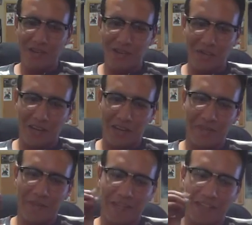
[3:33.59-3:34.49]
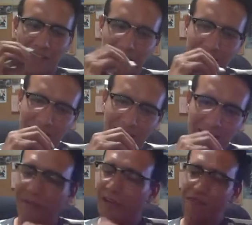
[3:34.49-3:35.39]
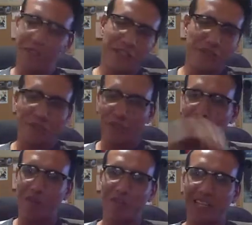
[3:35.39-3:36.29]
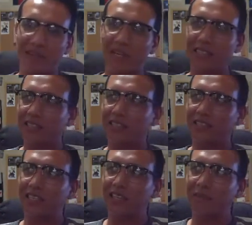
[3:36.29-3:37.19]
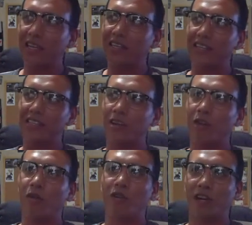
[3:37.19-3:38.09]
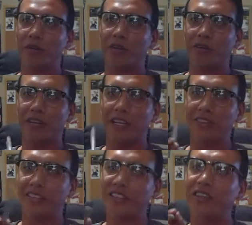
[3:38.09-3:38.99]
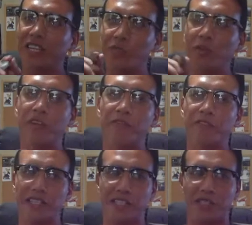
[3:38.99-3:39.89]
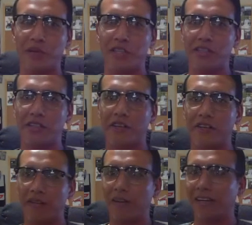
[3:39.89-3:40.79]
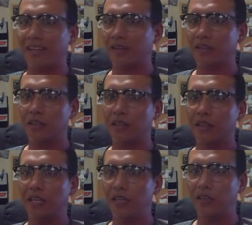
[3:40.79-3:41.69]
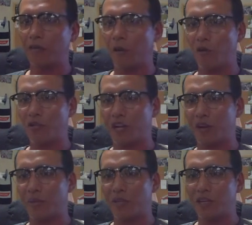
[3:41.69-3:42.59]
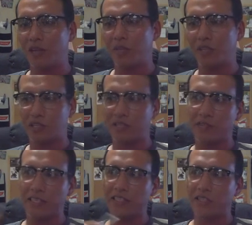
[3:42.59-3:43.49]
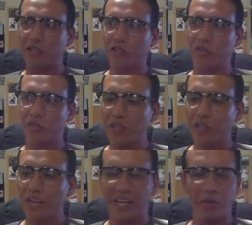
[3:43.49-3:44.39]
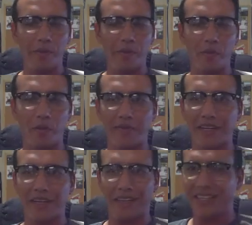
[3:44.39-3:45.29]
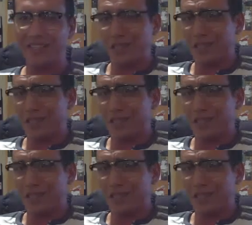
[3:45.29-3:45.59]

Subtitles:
But I'm finding I'm not fishing for strokes, and it made things a whole lot quicker. Like that's one of the fastest pages that I've ever inked in Photoshop, because of Lazy Nezumi. I can't remember the website. I think it's just